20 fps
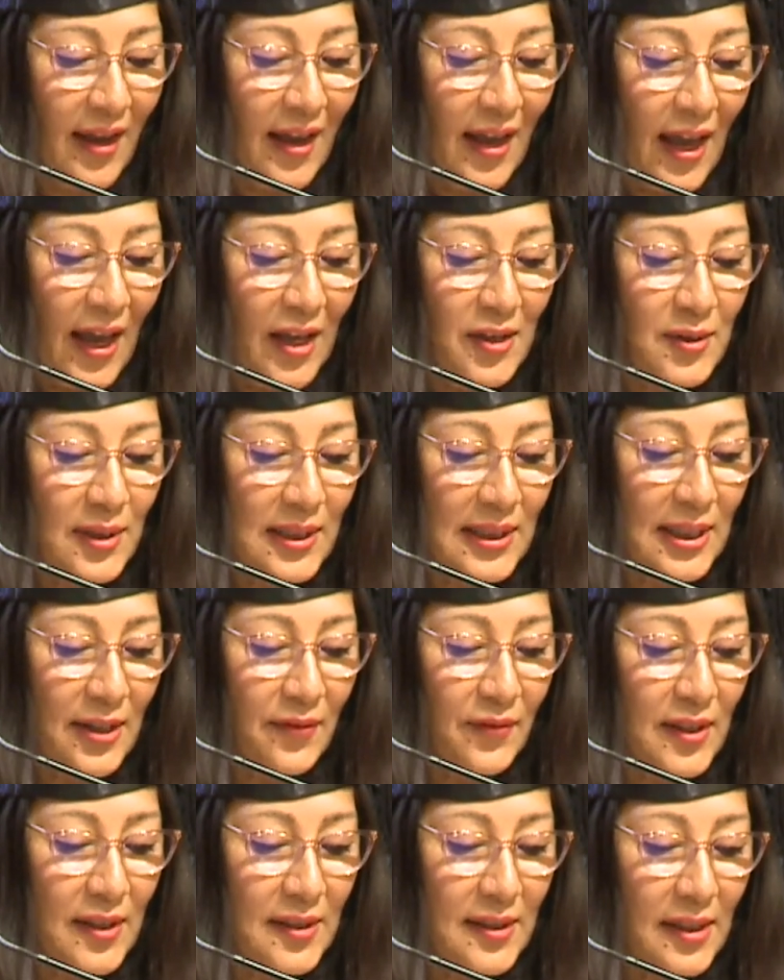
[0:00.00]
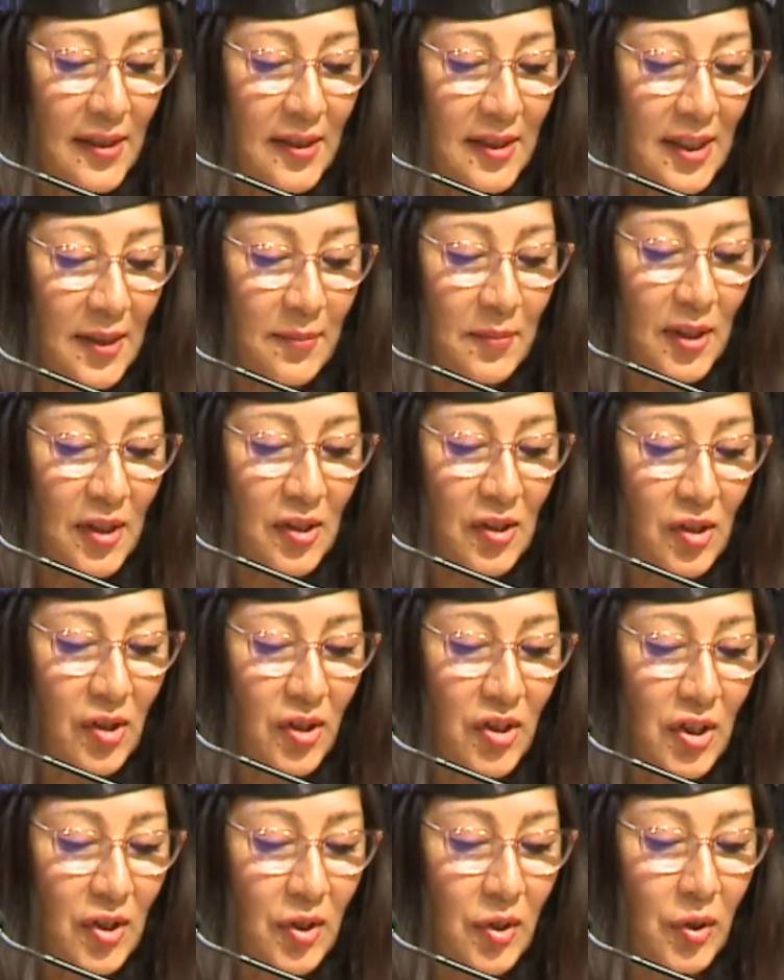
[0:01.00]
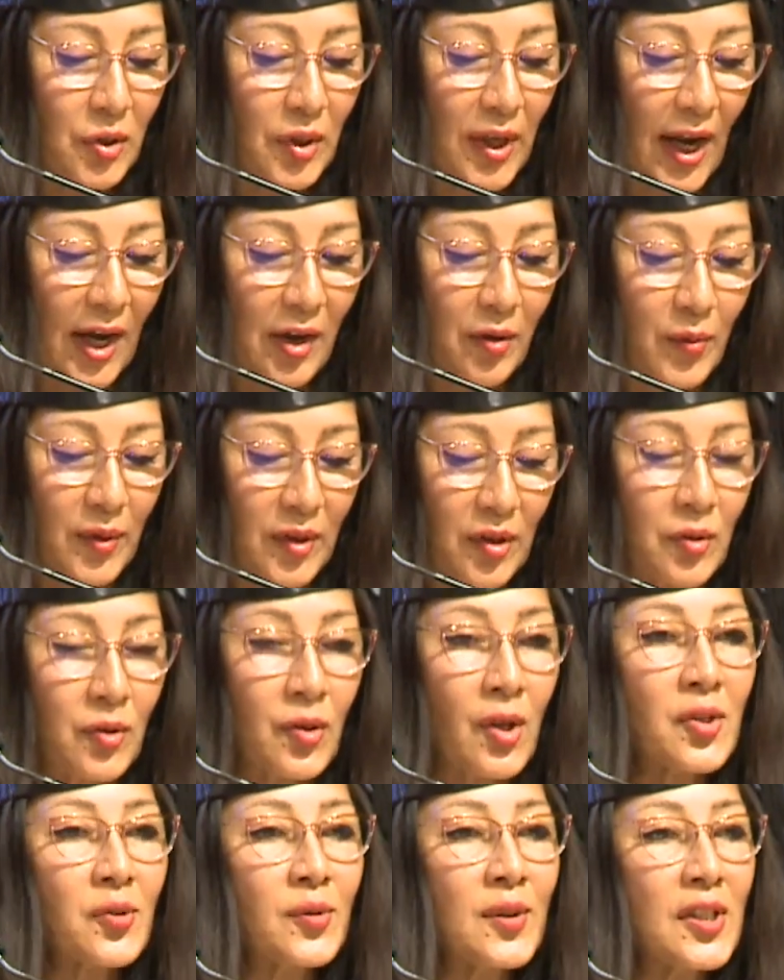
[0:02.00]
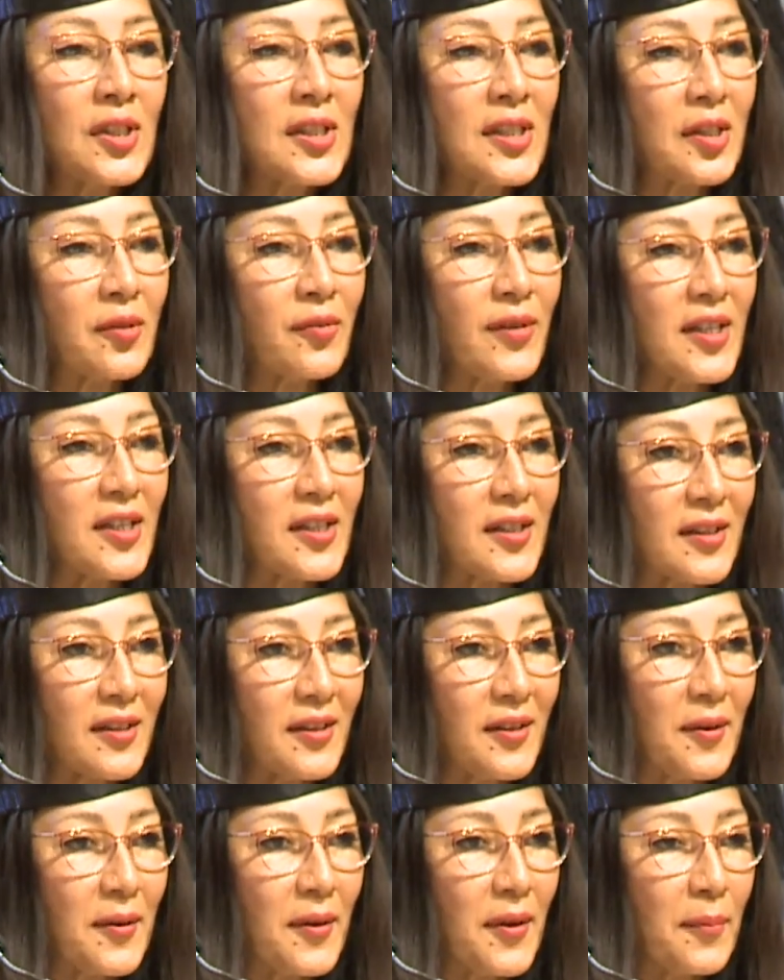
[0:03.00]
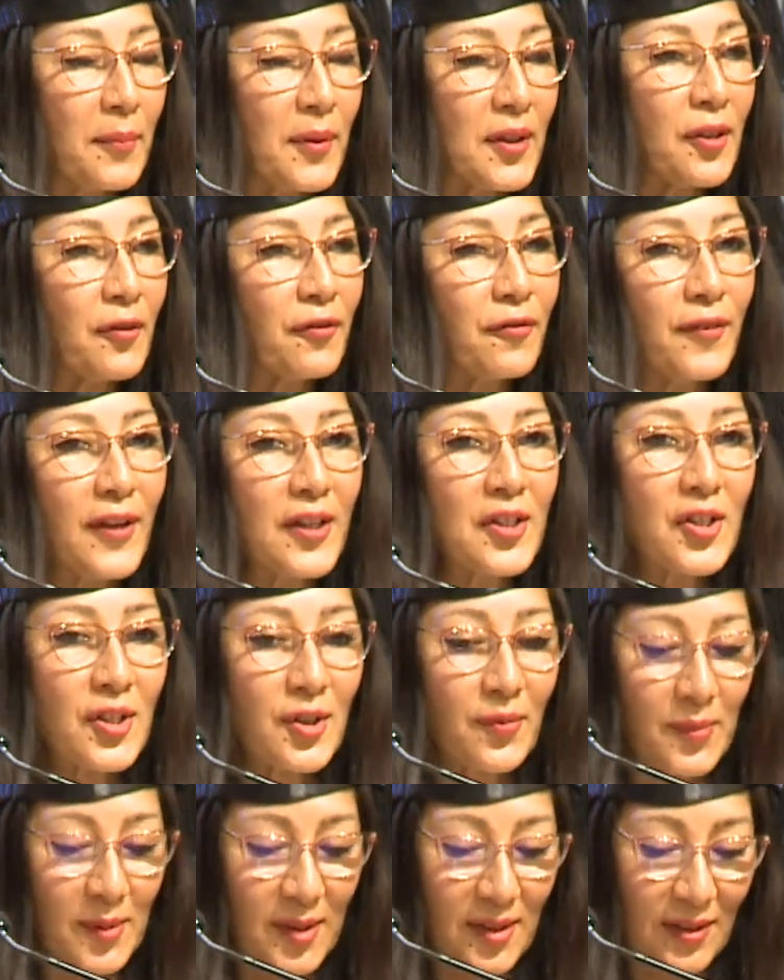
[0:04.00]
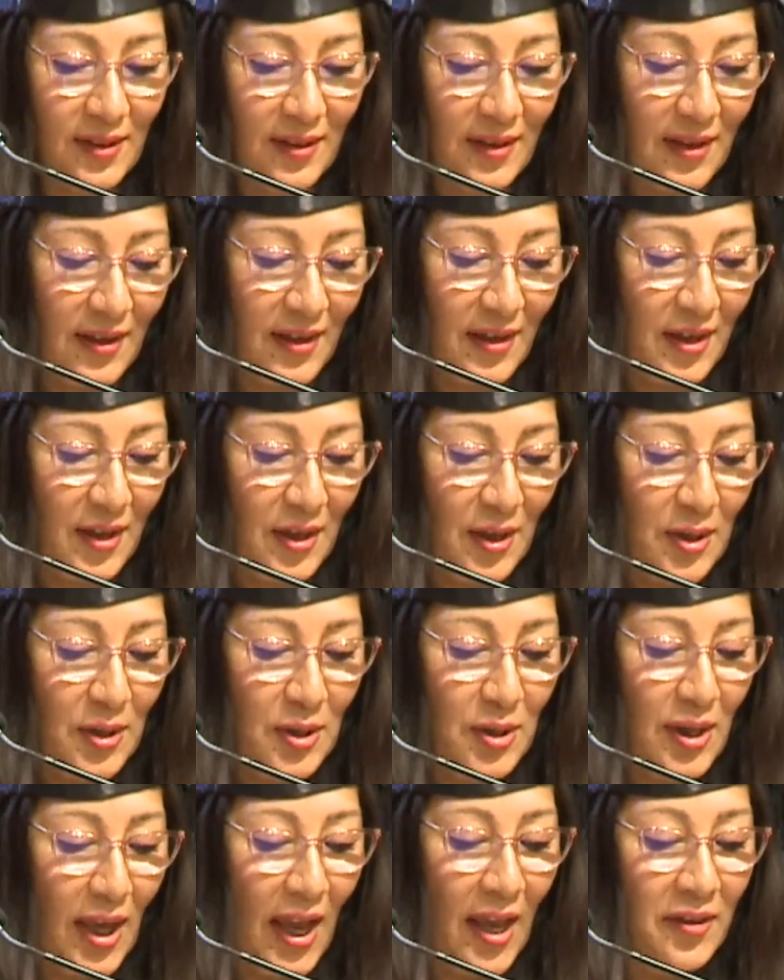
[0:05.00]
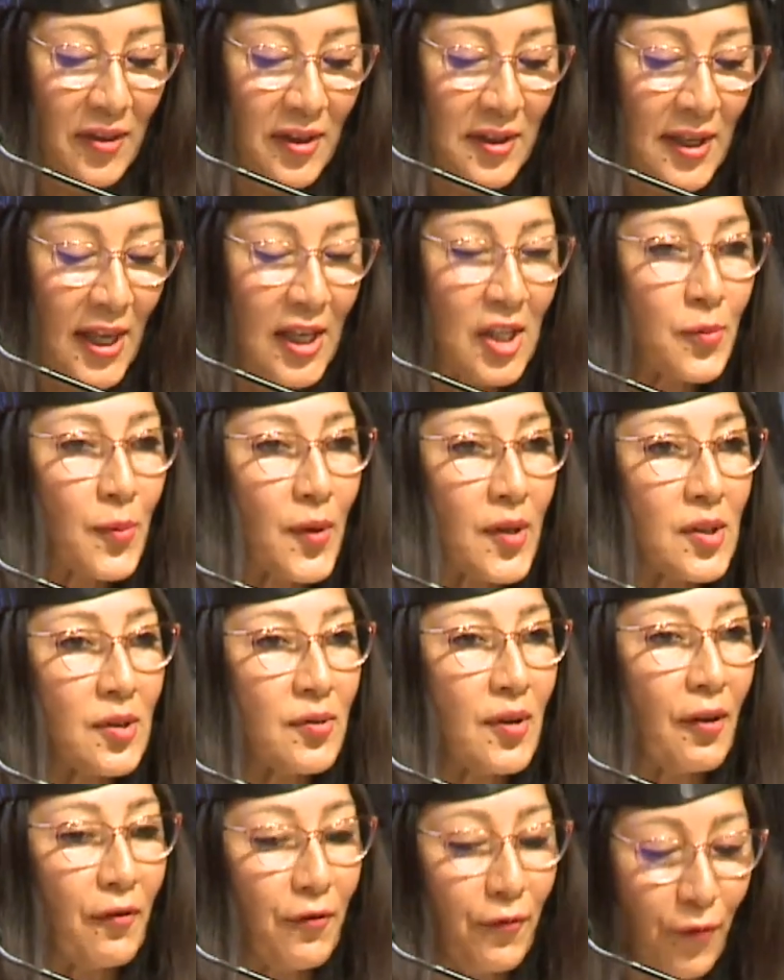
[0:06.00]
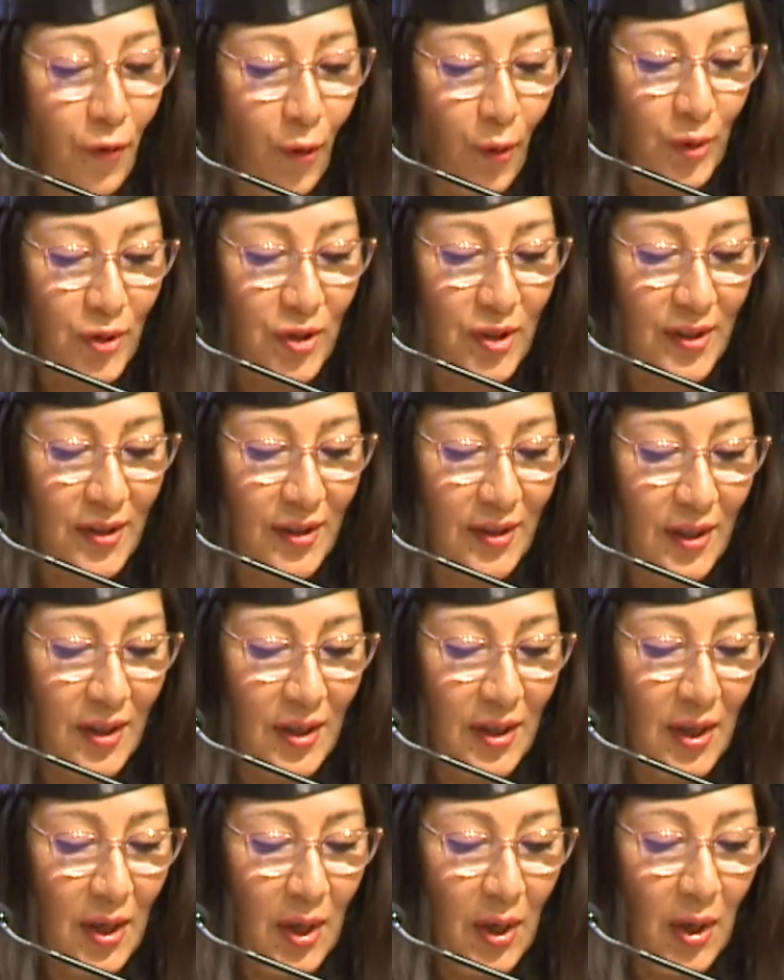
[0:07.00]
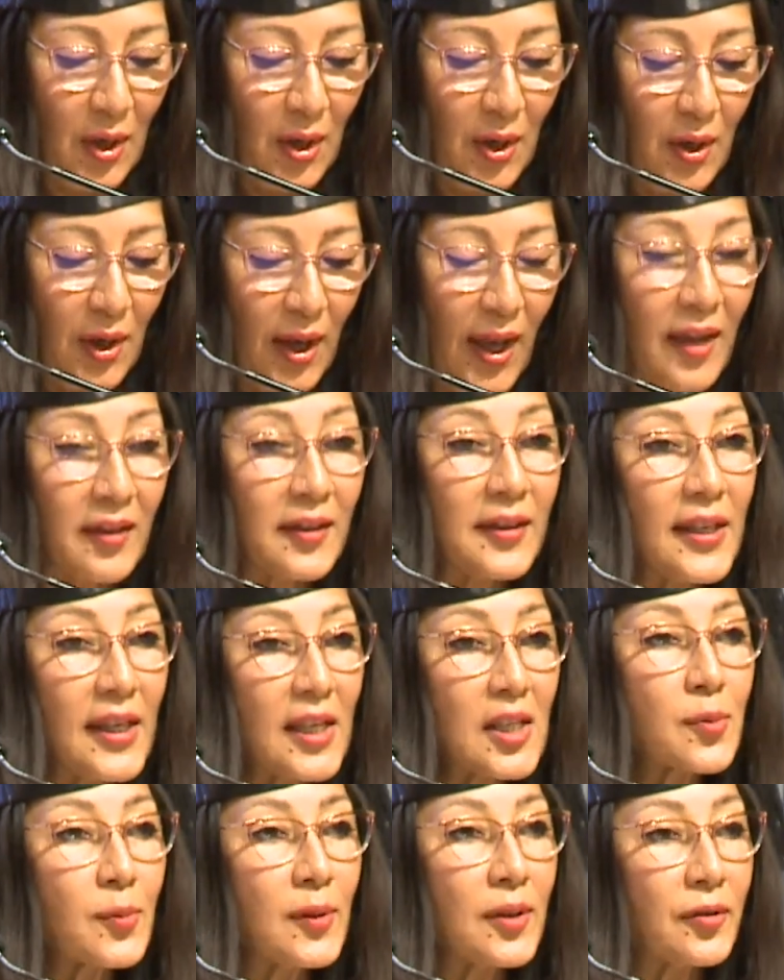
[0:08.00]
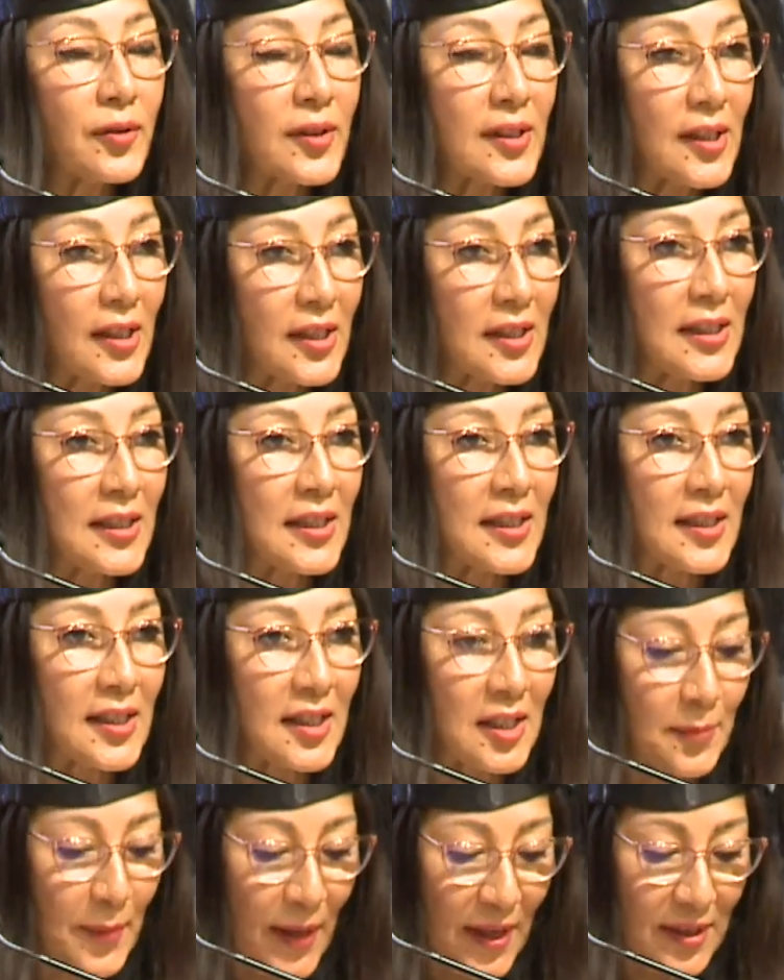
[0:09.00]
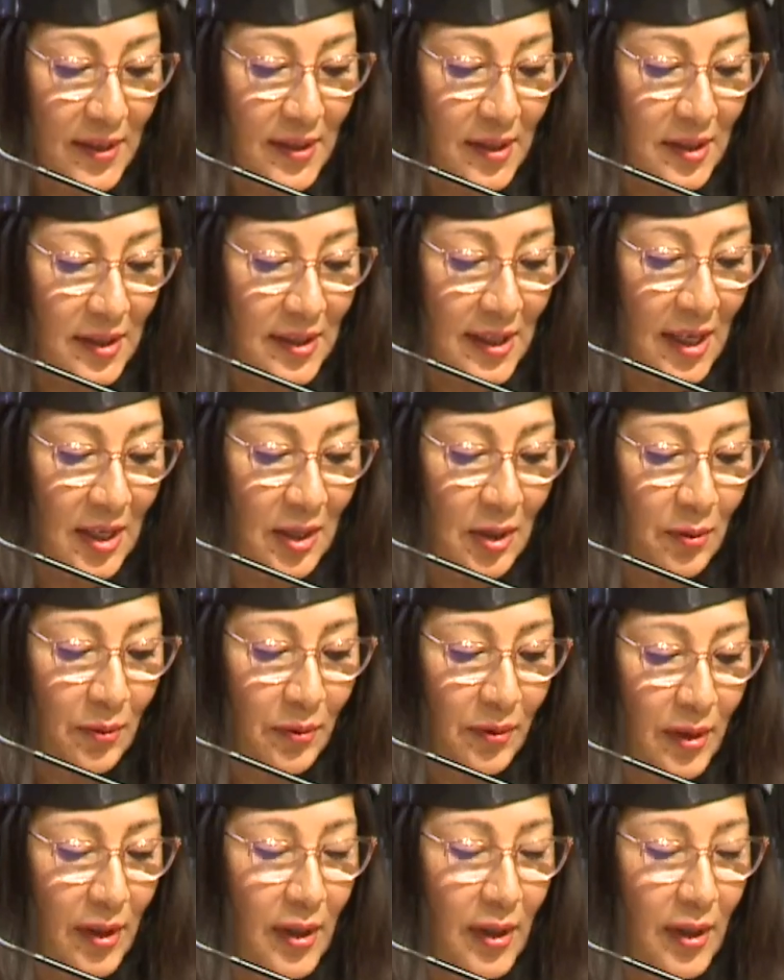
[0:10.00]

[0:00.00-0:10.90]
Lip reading: As you leave this esteemed institution, you carry with you not only degrees, but the friendships and the networks you have forged, and these will certainly sustain you.